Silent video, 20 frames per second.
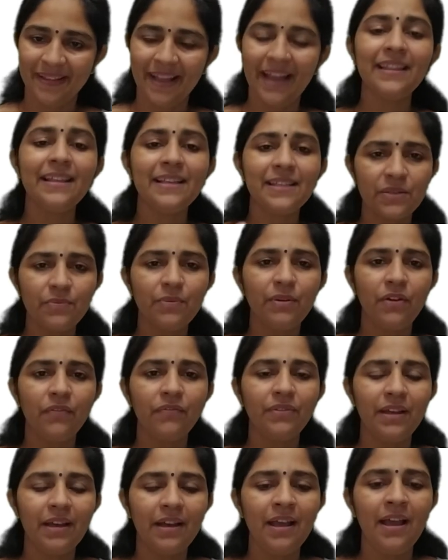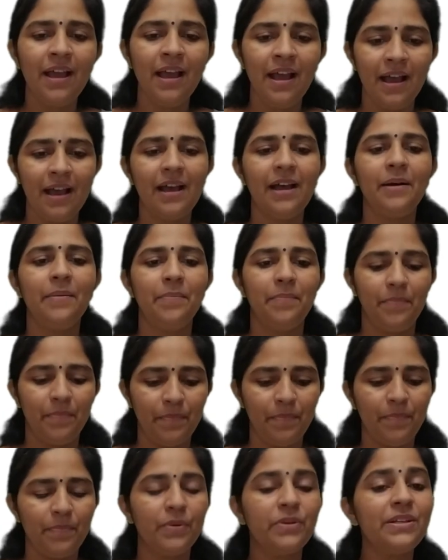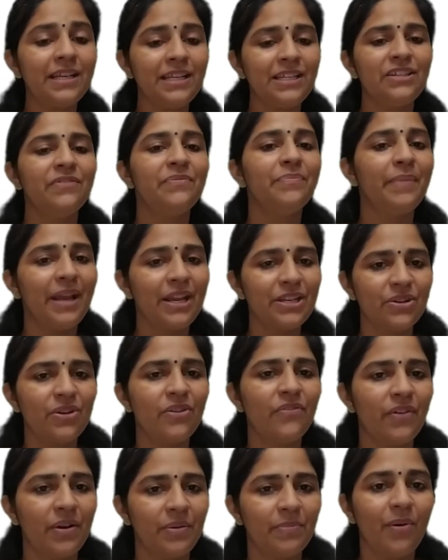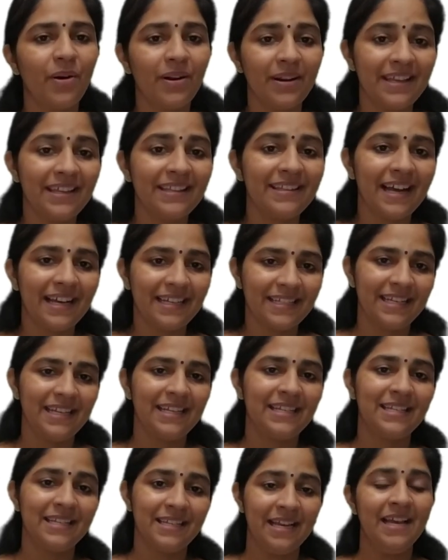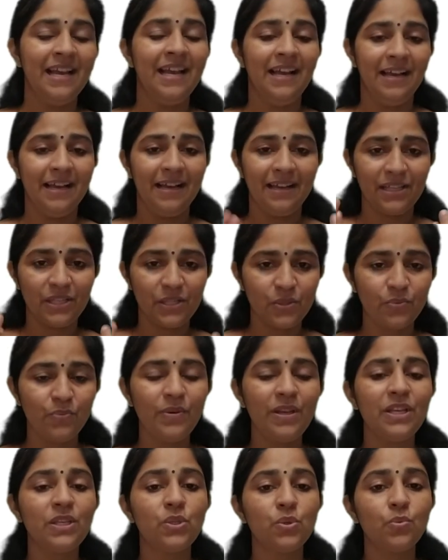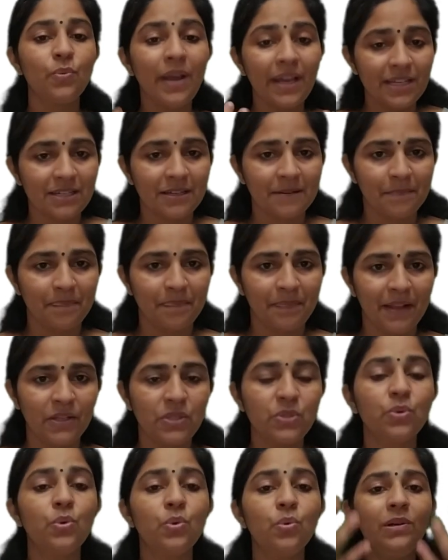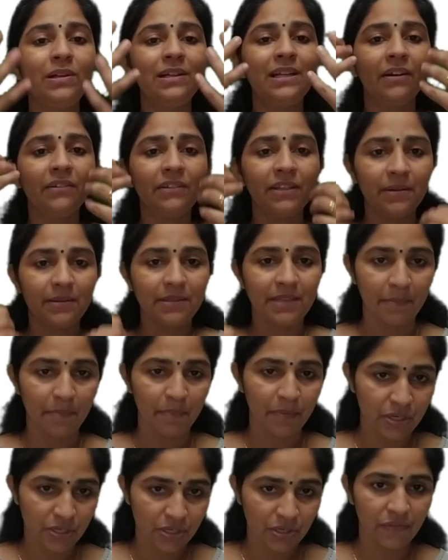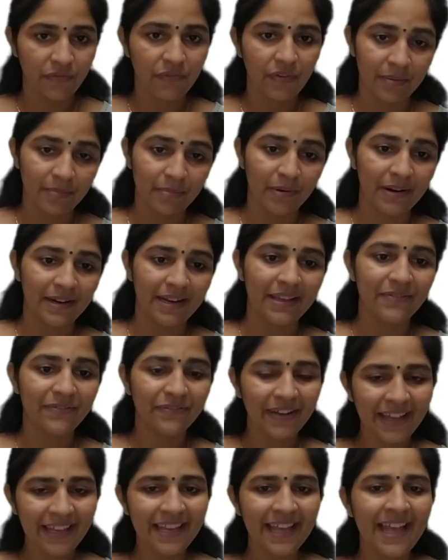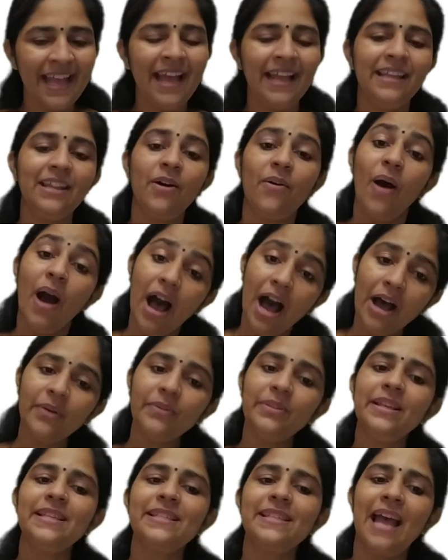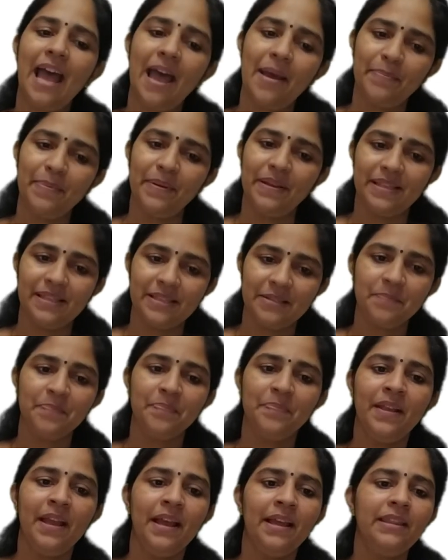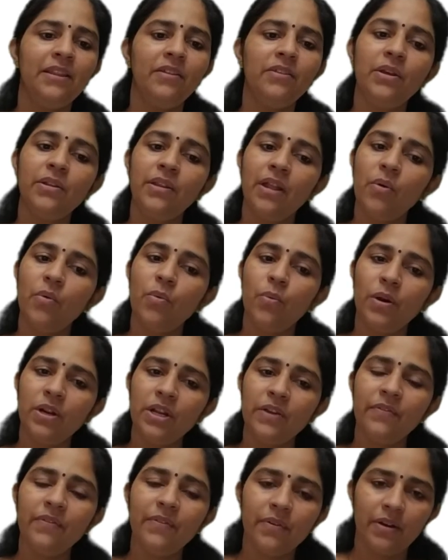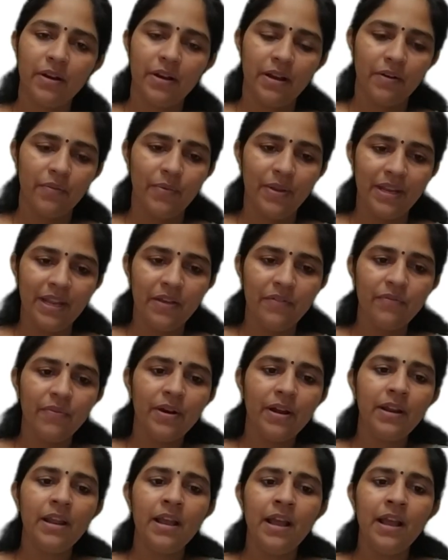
And this is one of the protective measure of our body, that we sweat to cool down the temperature of our body. Fine. Now, how this happens? Whenever